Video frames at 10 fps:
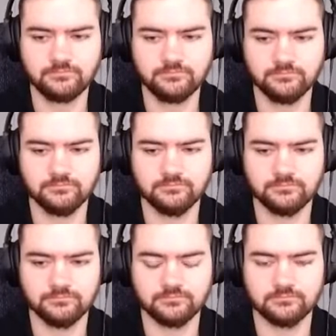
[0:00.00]

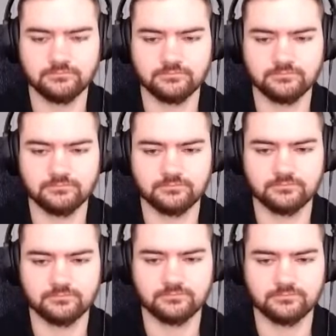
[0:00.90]

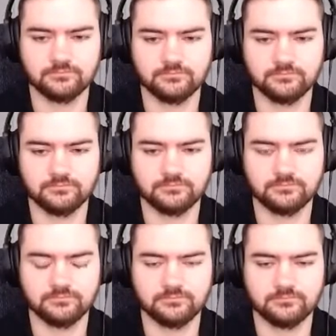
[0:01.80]

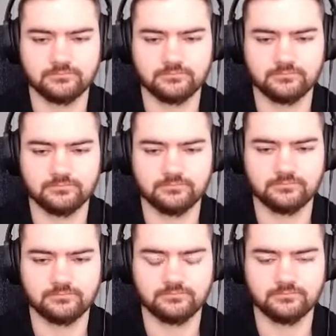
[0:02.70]

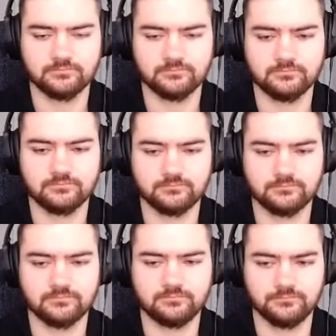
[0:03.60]

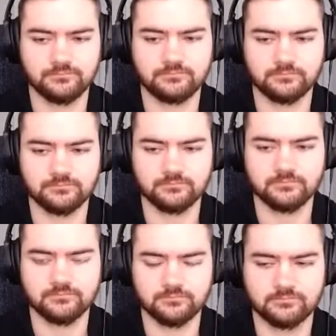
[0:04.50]

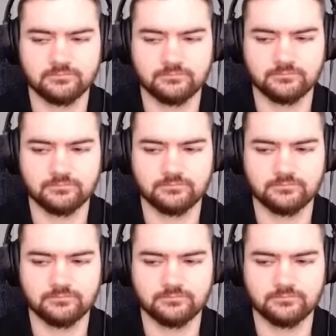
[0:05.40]
No words are spoken by the person on screen.